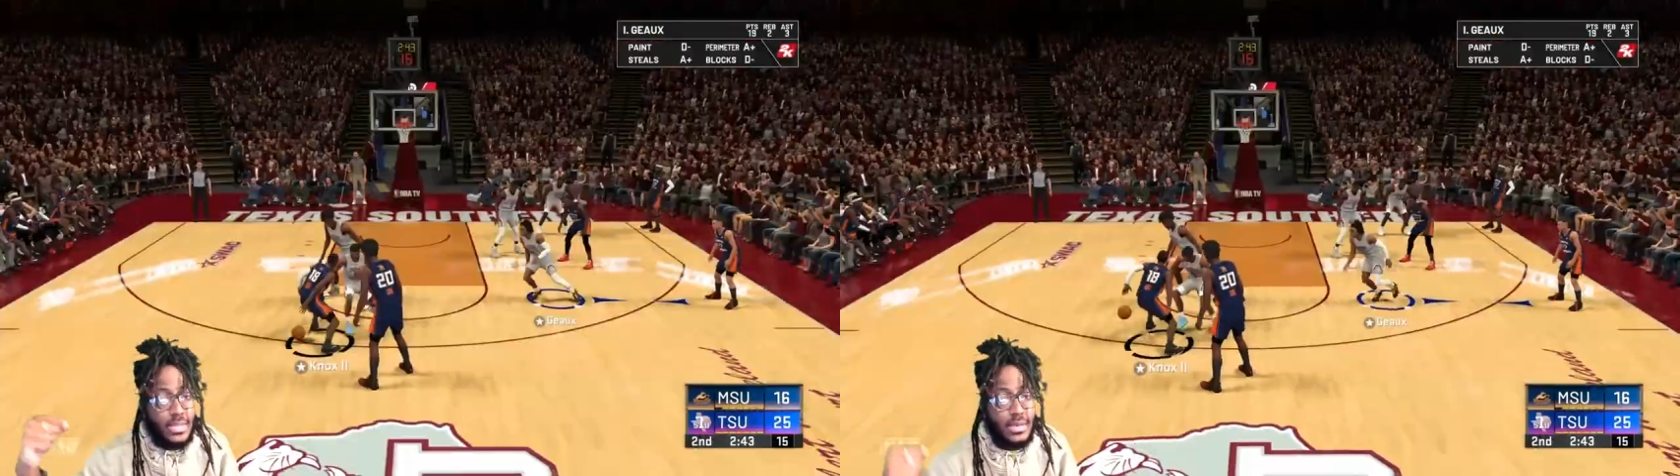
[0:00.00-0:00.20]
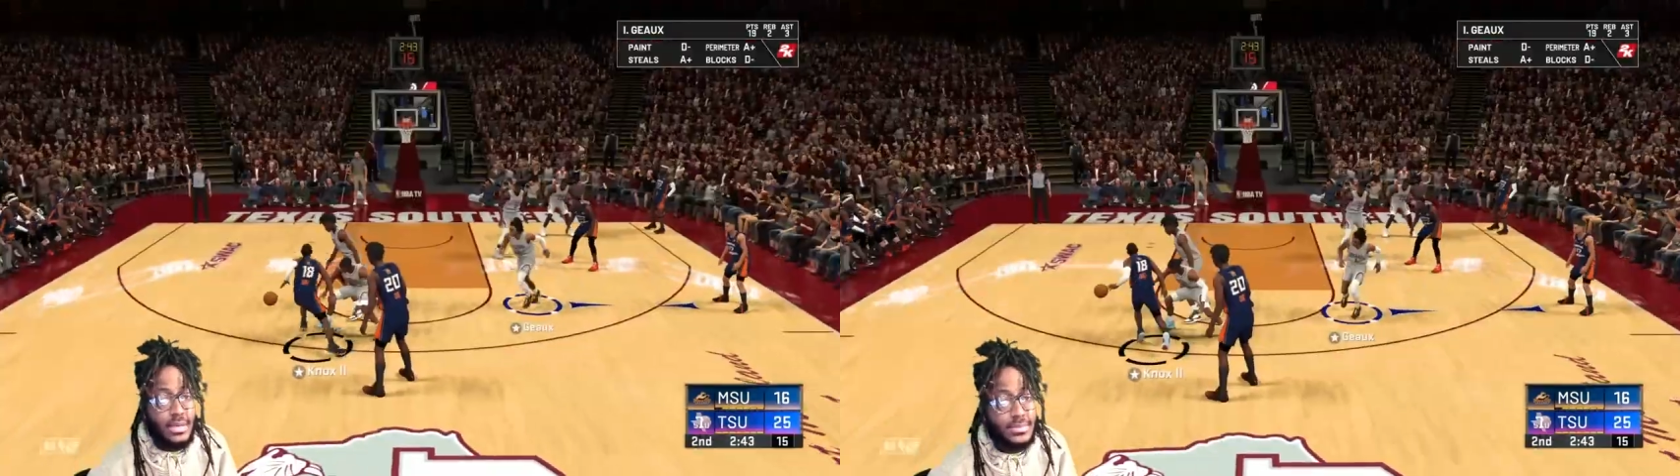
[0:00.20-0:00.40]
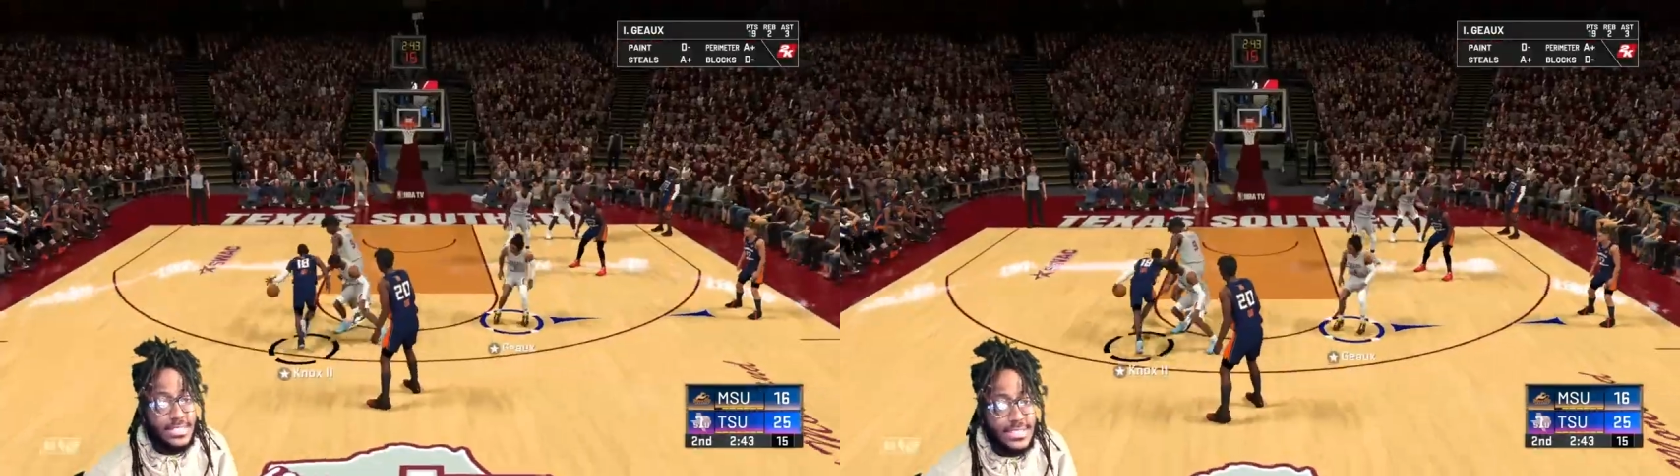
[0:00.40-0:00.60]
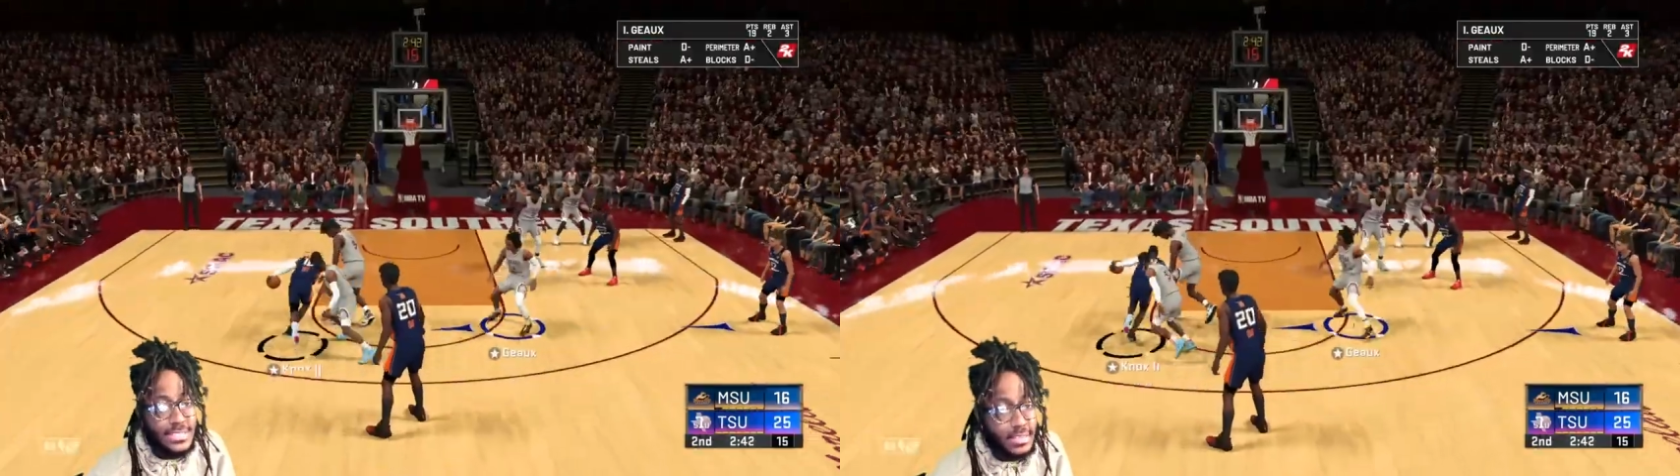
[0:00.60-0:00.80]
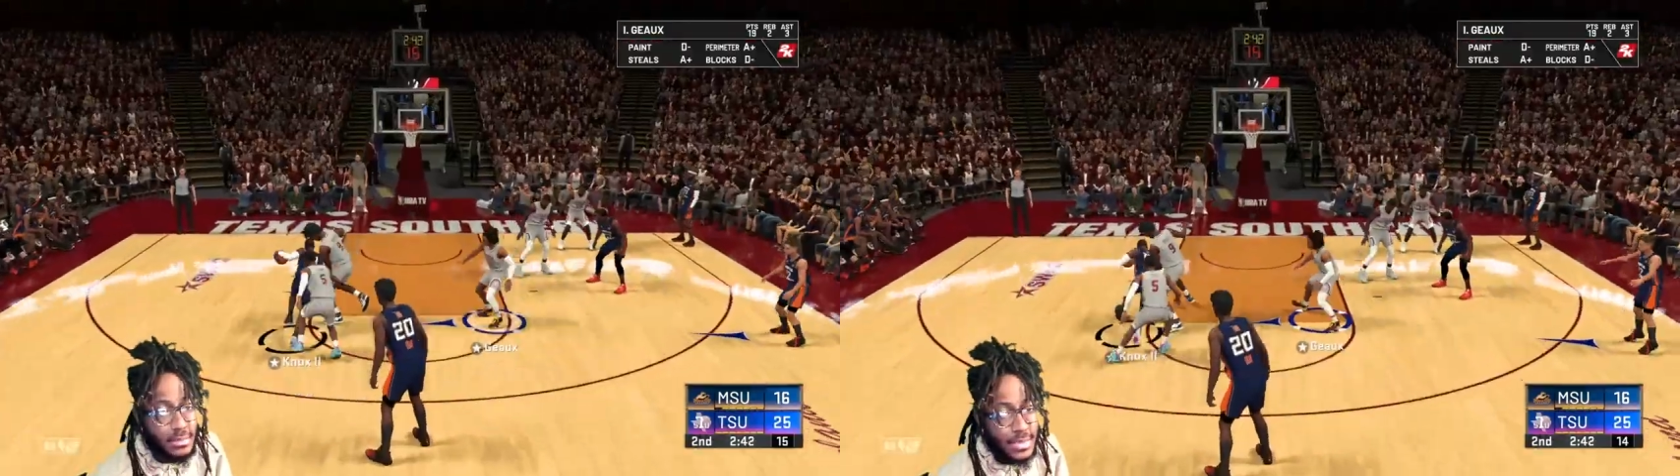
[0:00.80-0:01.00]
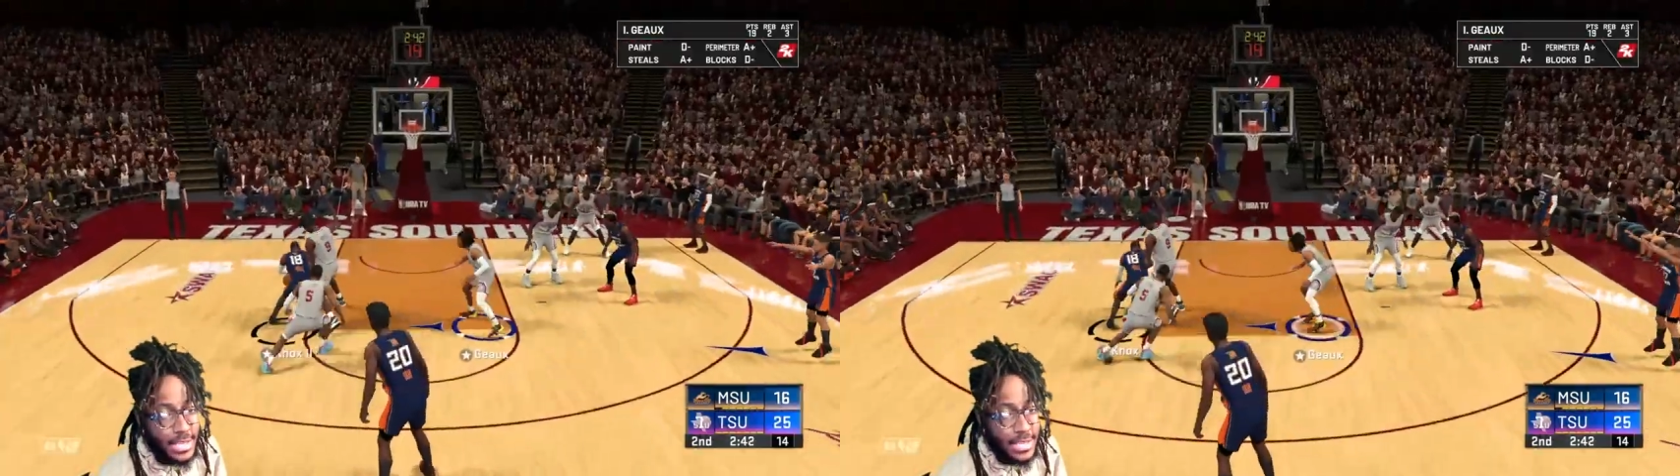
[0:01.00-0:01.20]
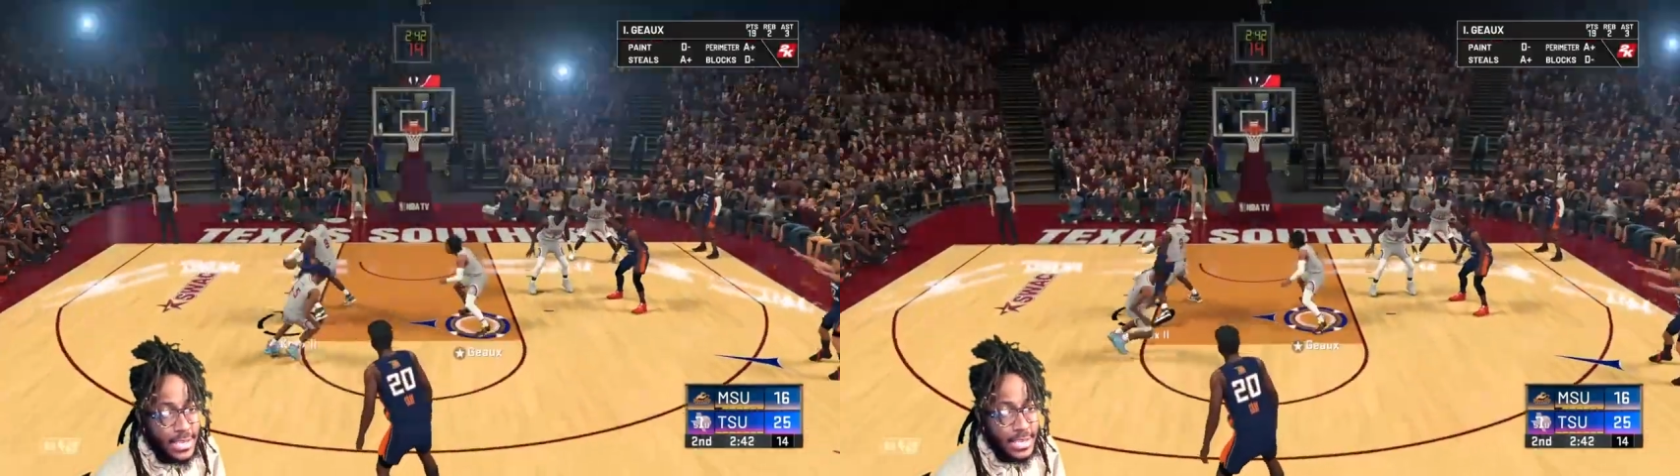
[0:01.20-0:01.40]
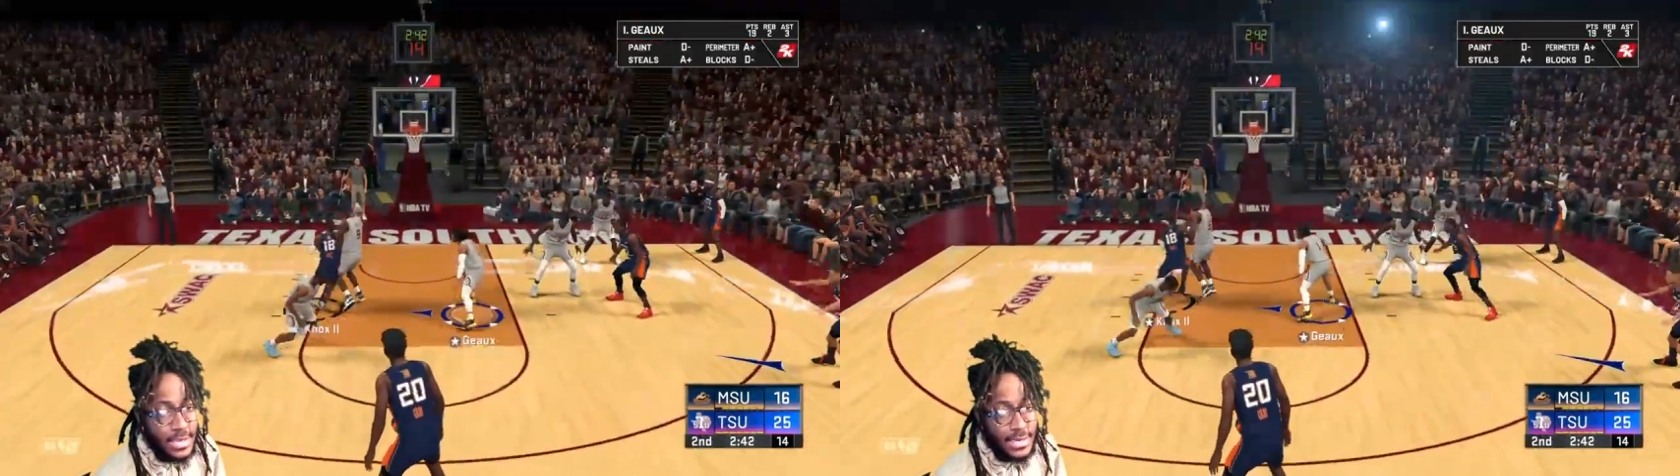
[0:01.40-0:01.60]
know what I'm saying? Something like
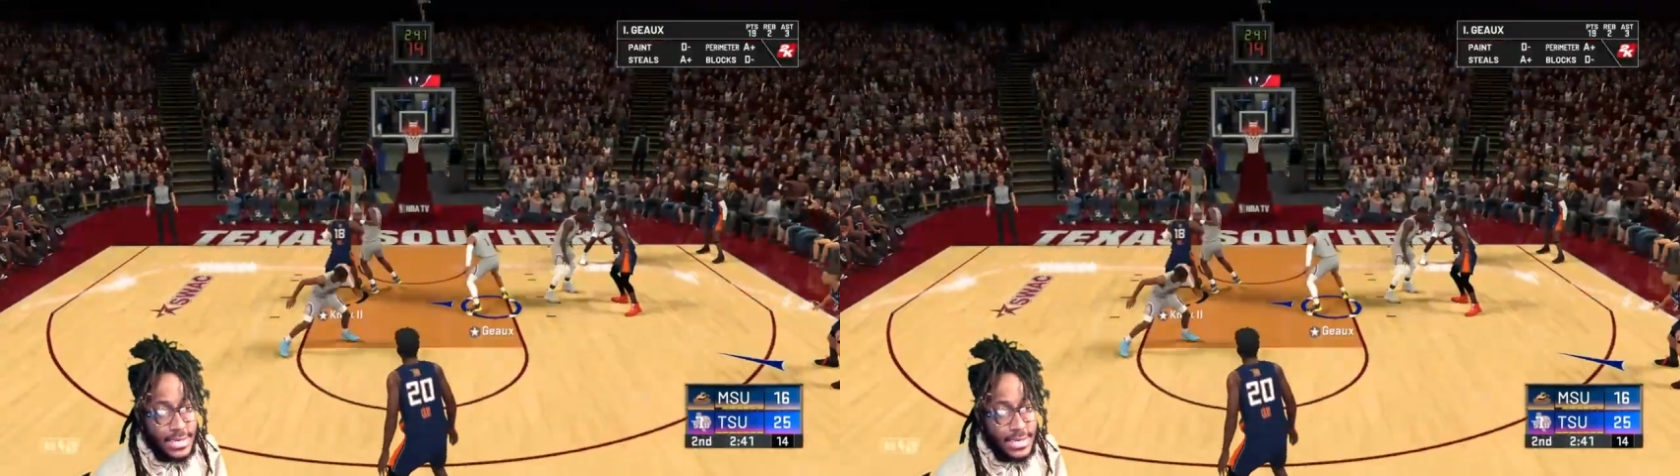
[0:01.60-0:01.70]
they